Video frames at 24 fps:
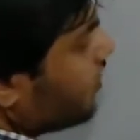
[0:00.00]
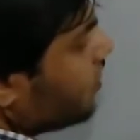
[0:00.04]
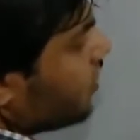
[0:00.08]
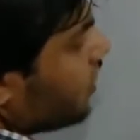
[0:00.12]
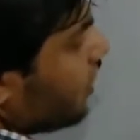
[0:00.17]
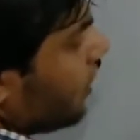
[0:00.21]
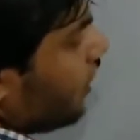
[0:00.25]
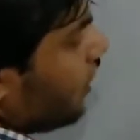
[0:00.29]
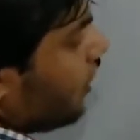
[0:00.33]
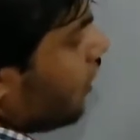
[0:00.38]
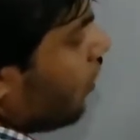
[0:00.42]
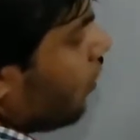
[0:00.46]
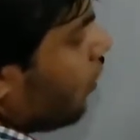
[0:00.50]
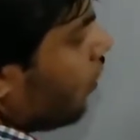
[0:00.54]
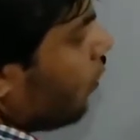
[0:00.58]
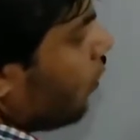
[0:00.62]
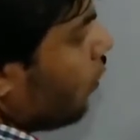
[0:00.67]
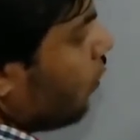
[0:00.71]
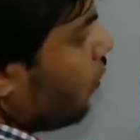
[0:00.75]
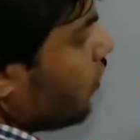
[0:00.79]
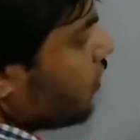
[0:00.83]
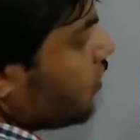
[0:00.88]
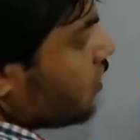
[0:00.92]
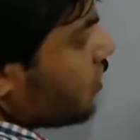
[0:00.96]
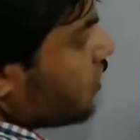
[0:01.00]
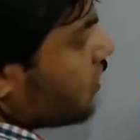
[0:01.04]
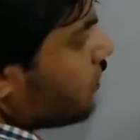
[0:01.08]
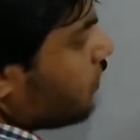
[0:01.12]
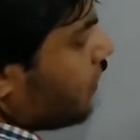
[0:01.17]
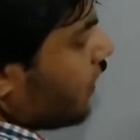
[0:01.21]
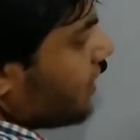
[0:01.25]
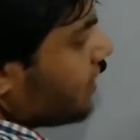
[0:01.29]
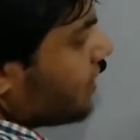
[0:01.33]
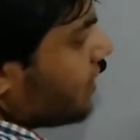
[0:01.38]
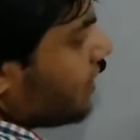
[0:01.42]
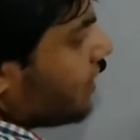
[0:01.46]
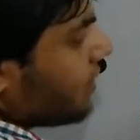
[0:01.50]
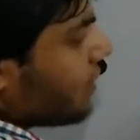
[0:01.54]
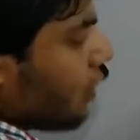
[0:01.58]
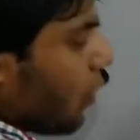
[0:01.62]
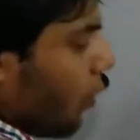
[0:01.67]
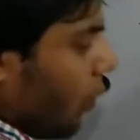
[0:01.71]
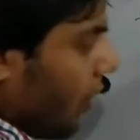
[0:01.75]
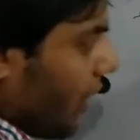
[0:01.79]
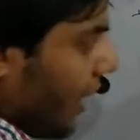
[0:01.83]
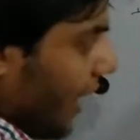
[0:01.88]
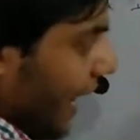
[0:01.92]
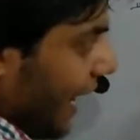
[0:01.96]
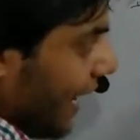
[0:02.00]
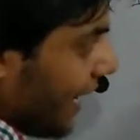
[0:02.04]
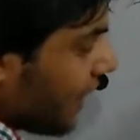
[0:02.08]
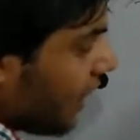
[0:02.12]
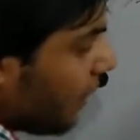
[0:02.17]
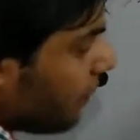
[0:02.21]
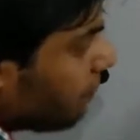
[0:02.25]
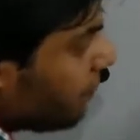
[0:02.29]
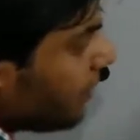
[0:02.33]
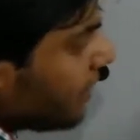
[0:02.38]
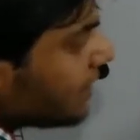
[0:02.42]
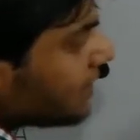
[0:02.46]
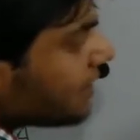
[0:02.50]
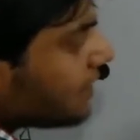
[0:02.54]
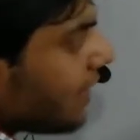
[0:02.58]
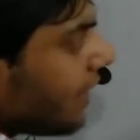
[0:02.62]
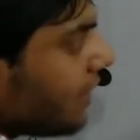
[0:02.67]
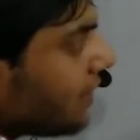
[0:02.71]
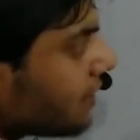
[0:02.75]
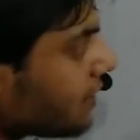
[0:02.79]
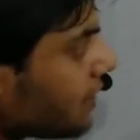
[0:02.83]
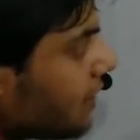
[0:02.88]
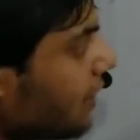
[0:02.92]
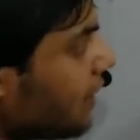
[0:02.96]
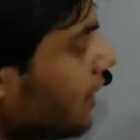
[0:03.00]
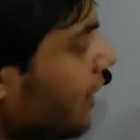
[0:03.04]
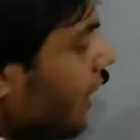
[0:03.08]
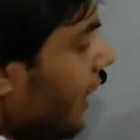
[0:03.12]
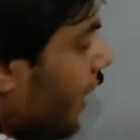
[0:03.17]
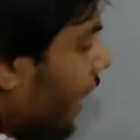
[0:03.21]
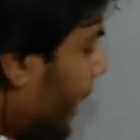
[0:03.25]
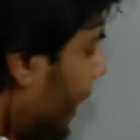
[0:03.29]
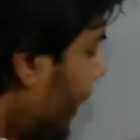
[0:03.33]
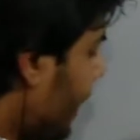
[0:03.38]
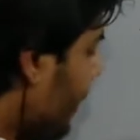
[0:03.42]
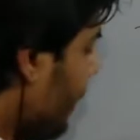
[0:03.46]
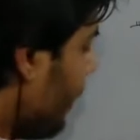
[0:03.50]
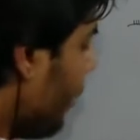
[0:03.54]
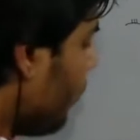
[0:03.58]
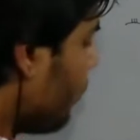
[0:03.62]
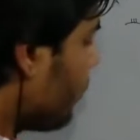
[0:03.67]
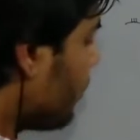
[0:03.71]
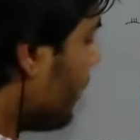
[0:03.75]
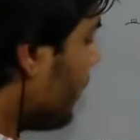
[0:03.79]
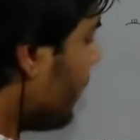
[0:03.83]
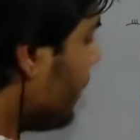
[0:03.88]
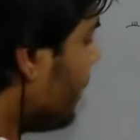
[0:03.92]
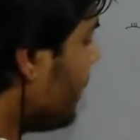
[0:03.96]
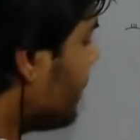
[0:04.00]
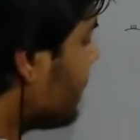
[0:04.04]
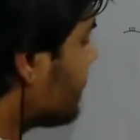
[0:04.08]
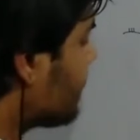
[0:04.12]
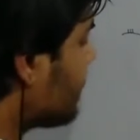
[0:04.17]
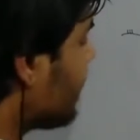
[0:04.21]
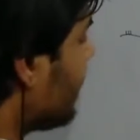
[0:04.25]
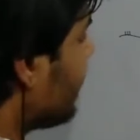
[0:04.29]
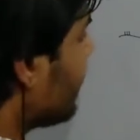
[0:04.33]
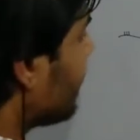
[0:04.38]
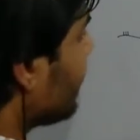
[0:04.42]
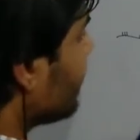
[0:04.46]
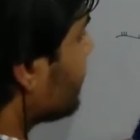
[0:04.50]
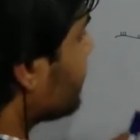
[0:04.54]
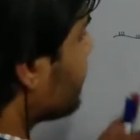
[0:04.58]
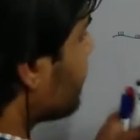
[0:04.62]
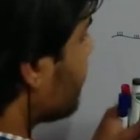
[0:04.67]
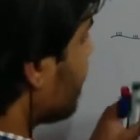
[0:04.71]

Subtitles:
chain which is present at the P site, and now the E site is